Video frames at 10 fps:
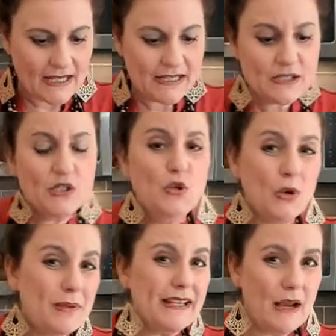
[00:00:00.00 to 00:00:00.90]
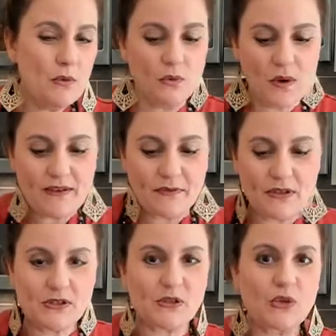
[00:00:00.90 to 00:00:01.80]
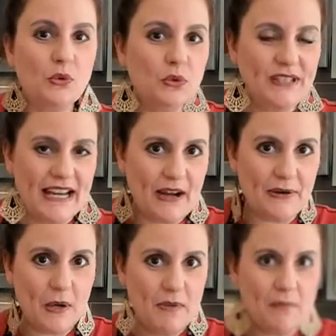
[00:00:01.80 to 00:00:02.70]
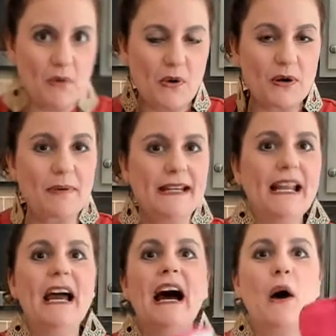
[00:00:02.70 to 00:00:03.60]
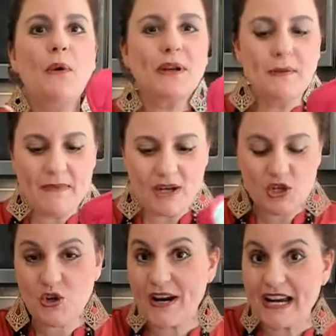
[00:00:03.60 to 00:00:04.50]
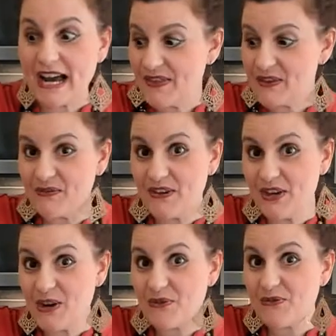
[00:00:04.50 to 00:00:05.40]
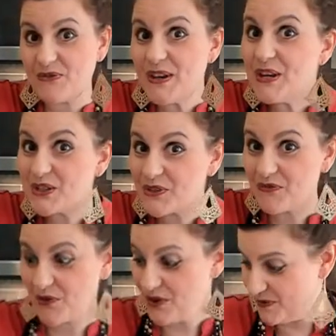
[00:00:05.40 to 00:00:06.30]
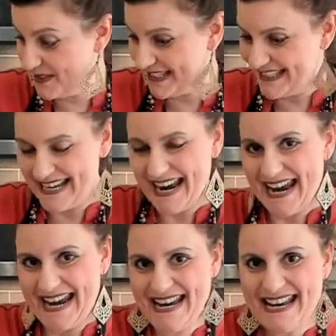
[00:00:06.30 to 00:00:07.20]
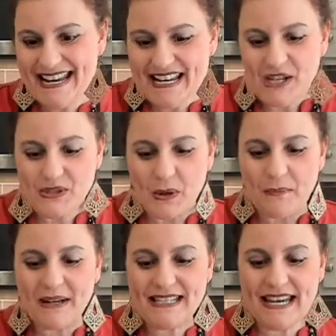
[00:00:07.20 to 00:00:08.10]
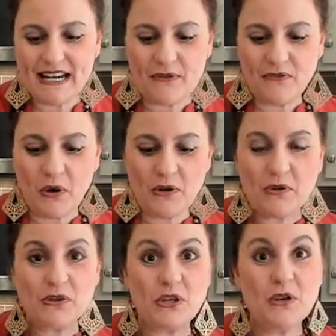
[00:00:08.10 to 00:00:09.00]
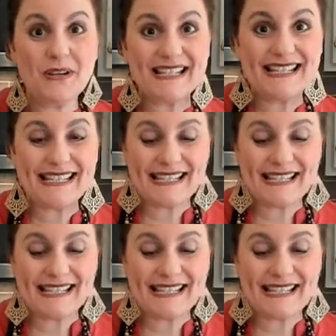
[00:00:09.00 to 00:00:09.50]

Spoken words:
normally I would wait for this to cool down a bit more, but I wanted to make sure I got this video finished for you today. So I'm going to take a photo so you can see